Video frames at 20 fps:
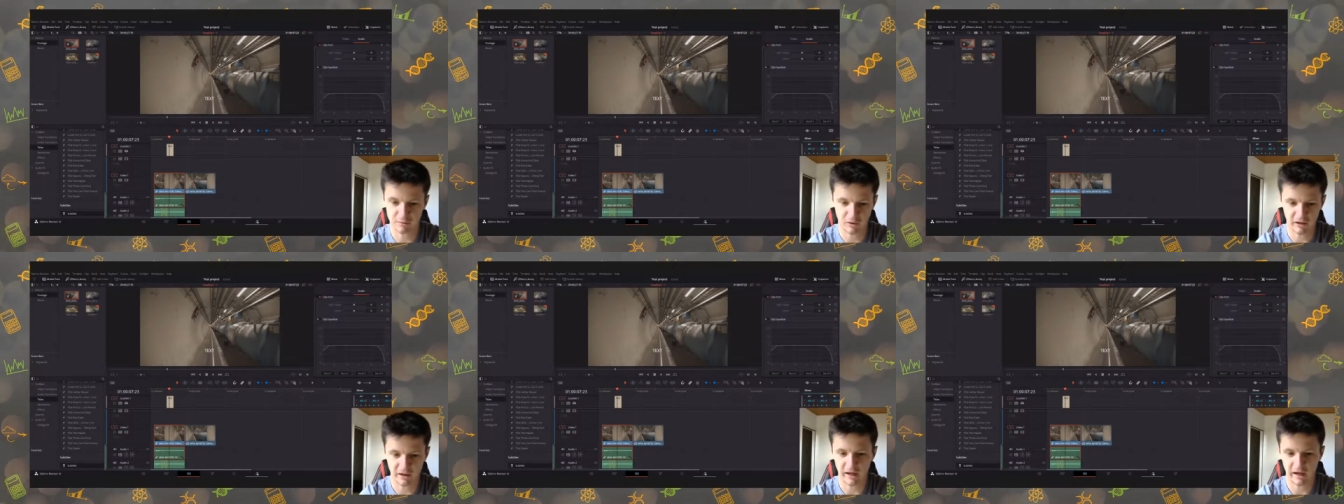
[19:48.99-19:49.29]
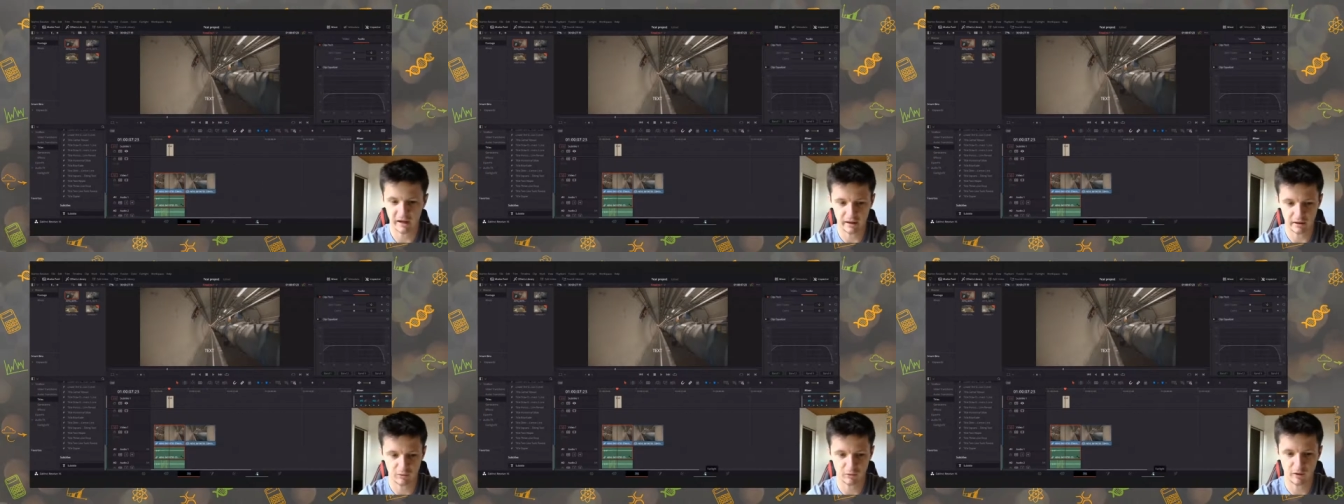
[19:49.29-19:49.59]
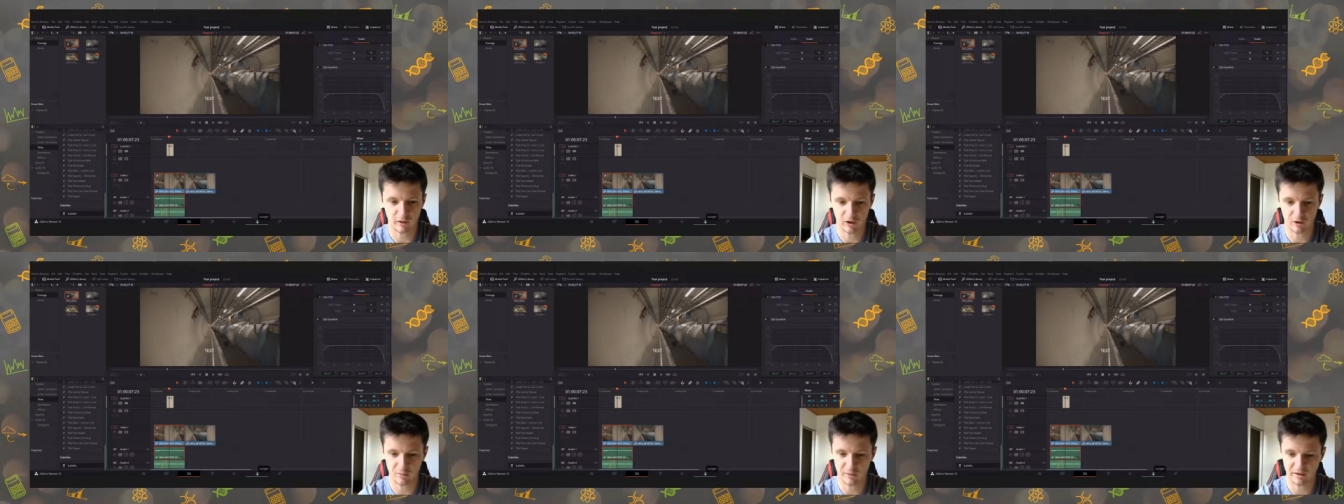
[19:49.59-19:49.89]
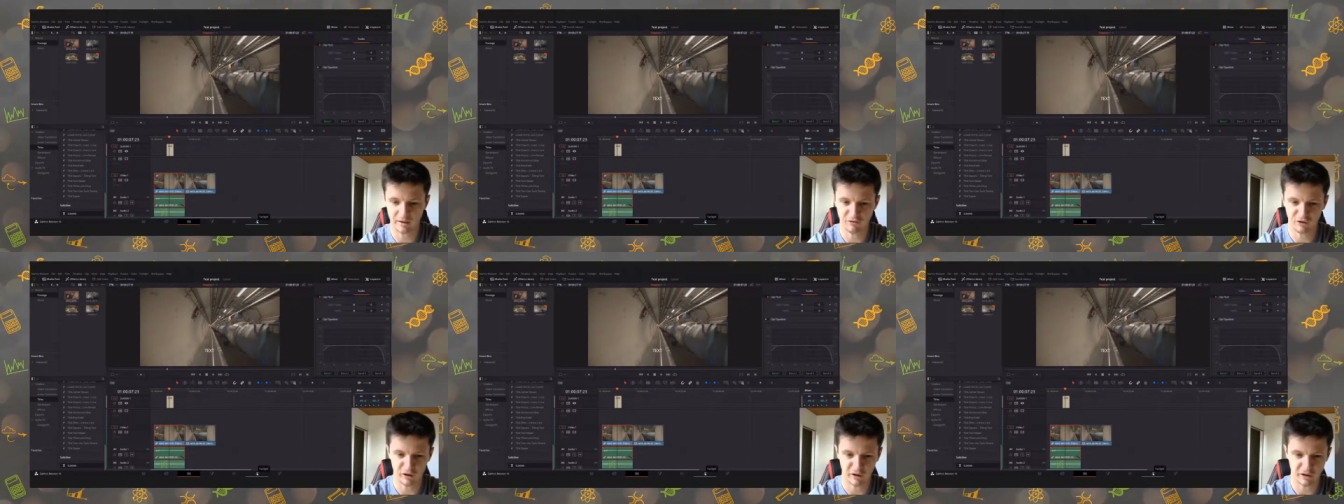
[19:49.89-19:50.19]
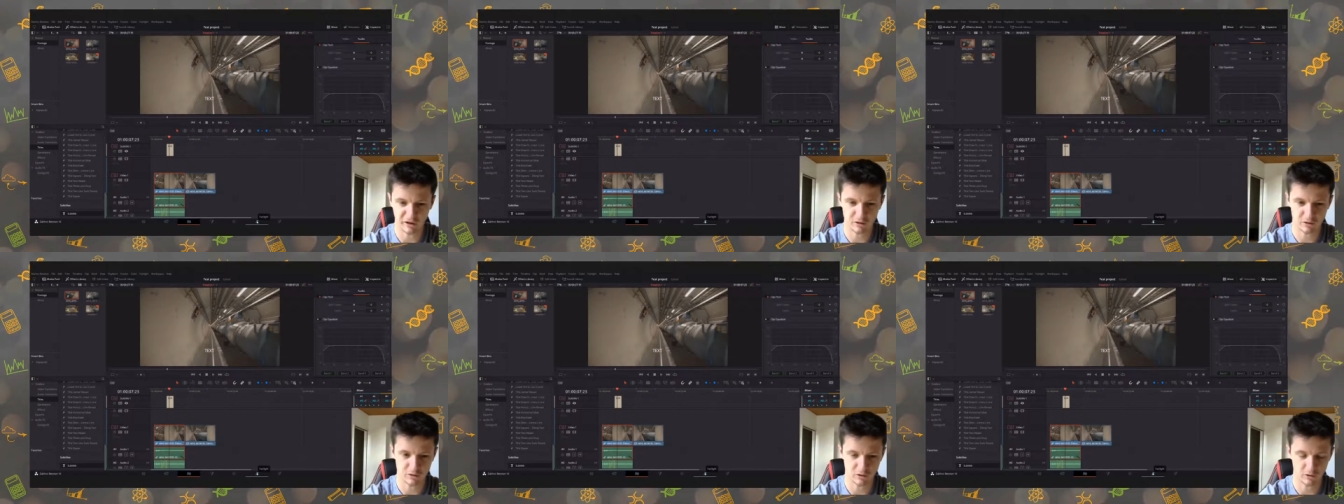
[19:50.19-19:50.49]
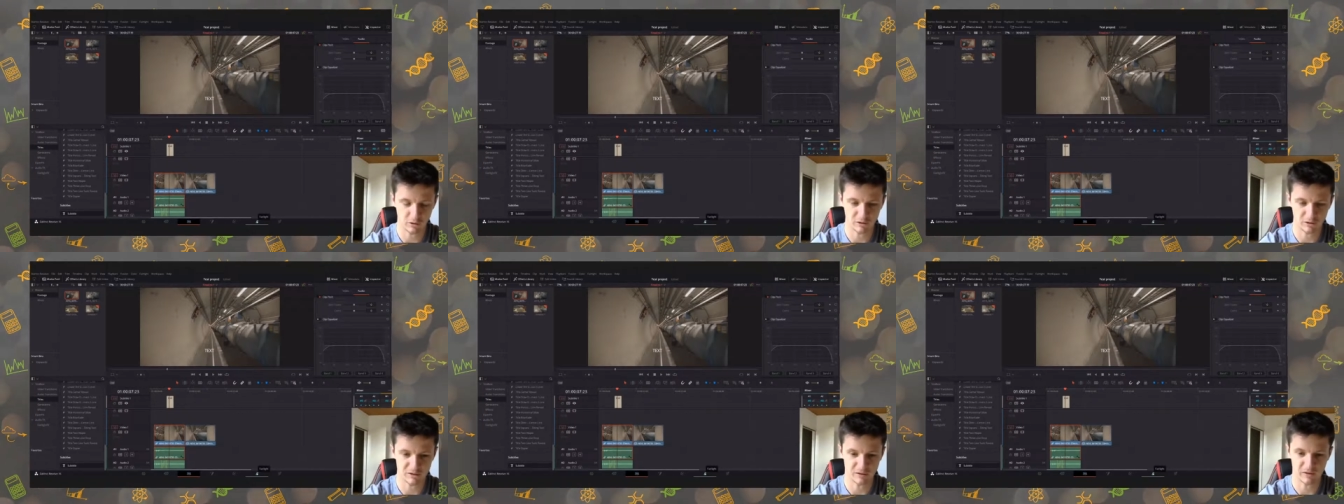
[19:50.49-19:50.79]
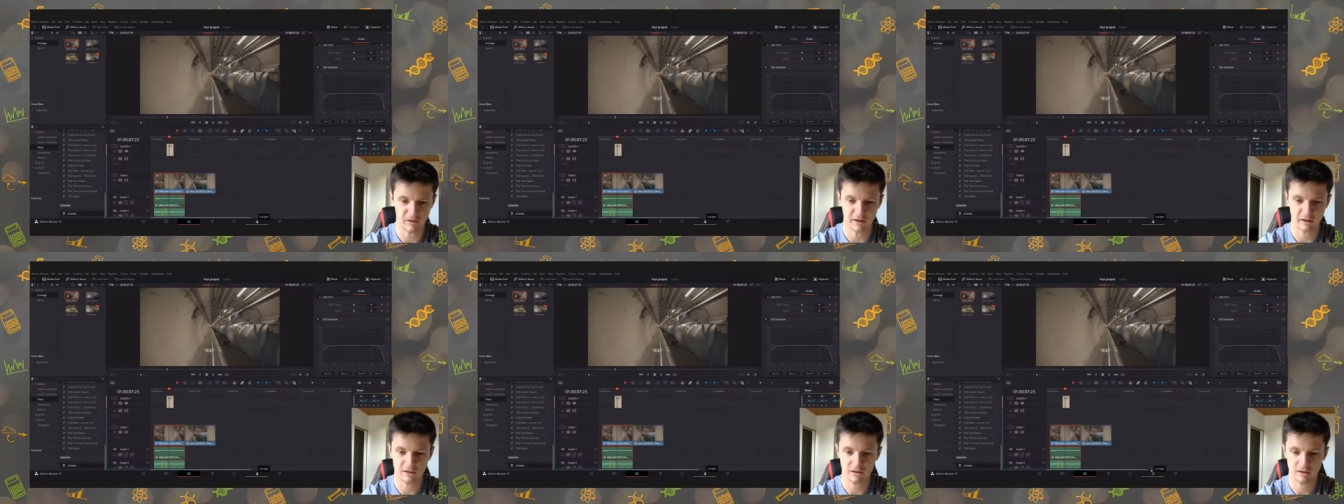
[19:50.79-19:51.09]
But again, I would recommend finding tutorials on
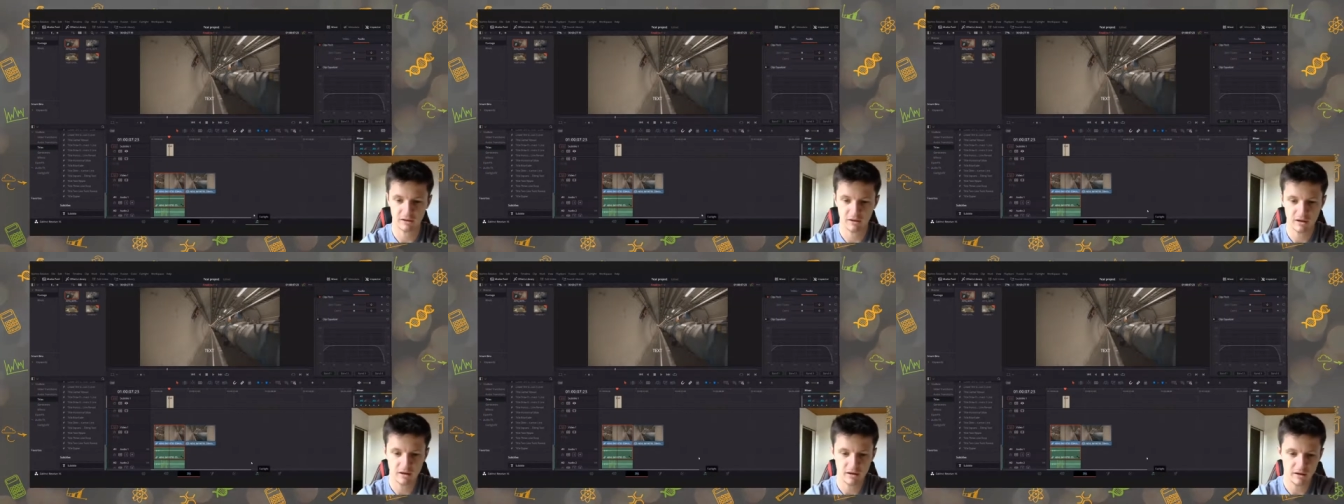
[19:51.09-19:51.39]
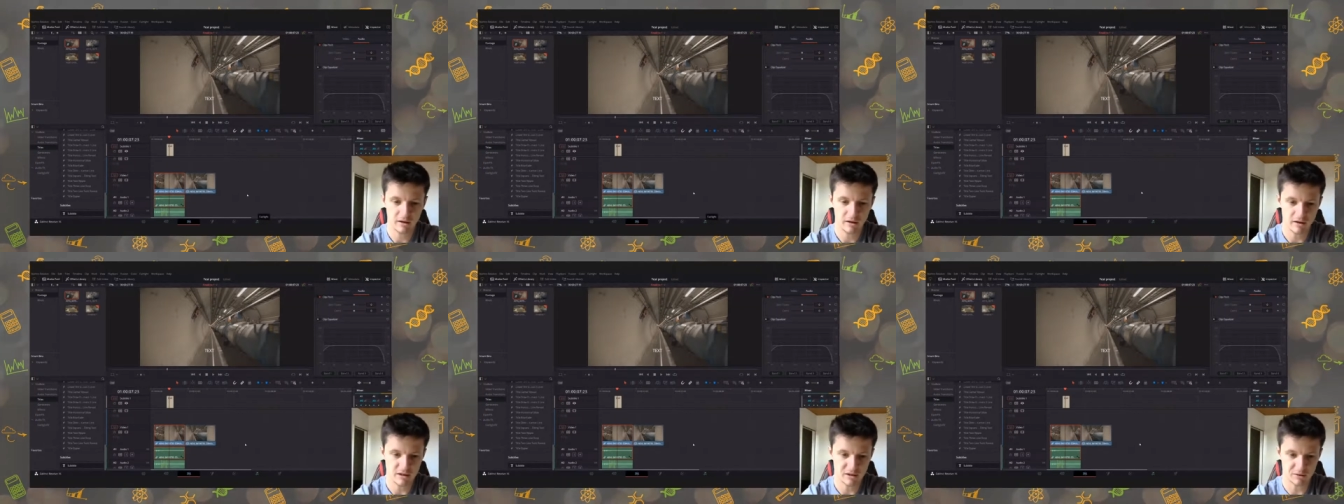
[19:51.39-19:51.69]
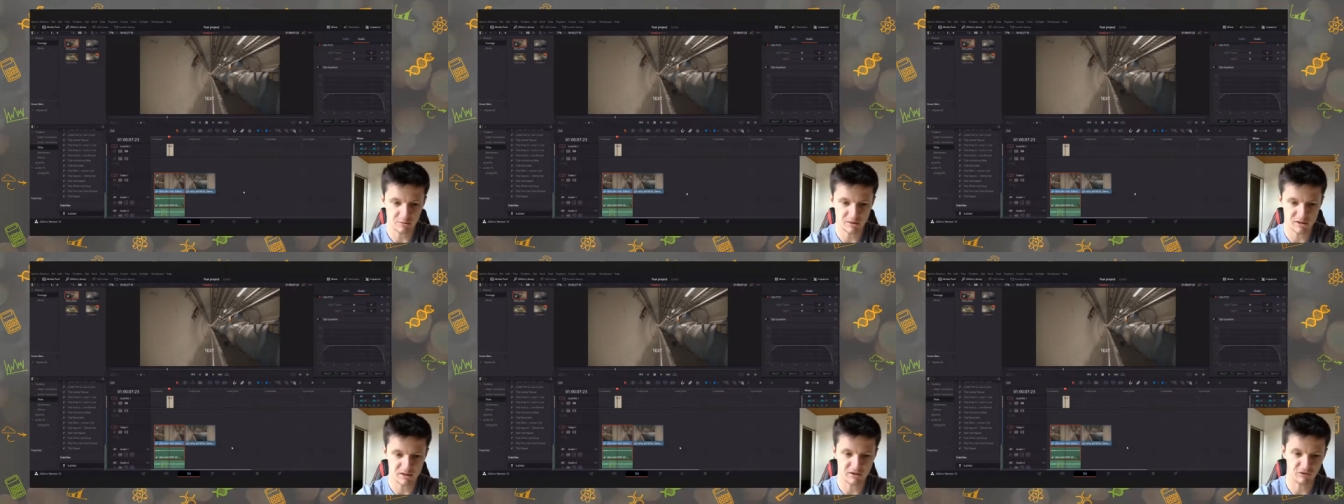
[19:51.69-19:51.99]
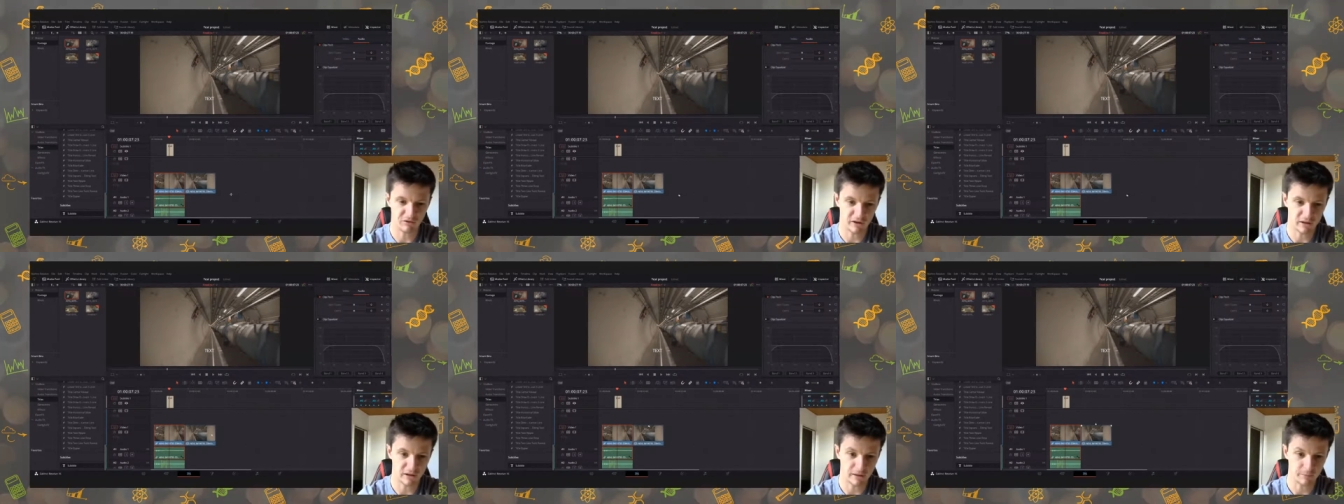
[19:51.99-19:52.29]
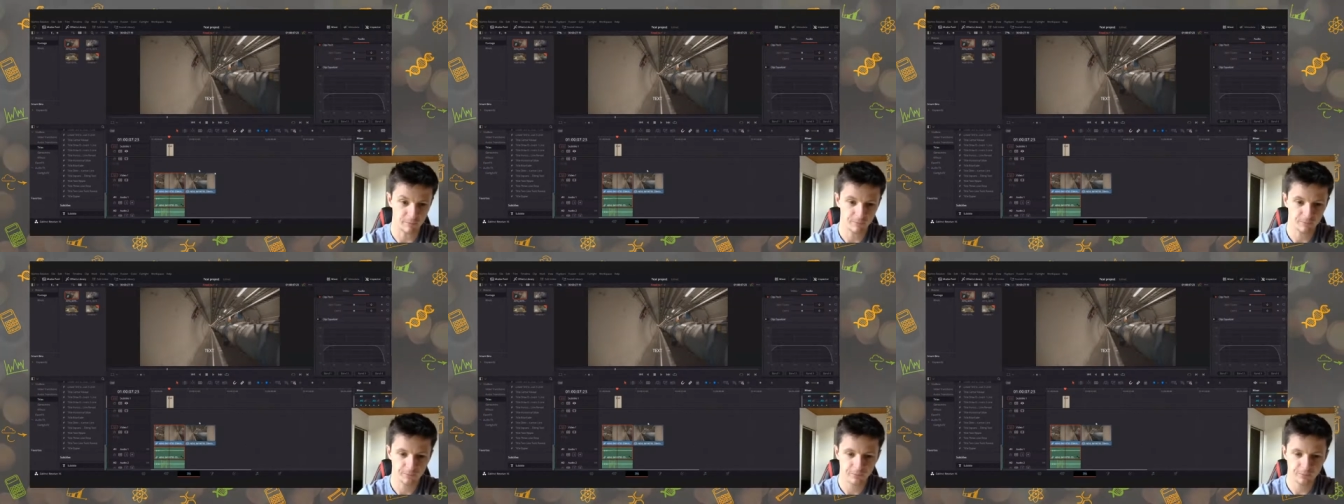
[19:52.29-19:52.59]
that specifically.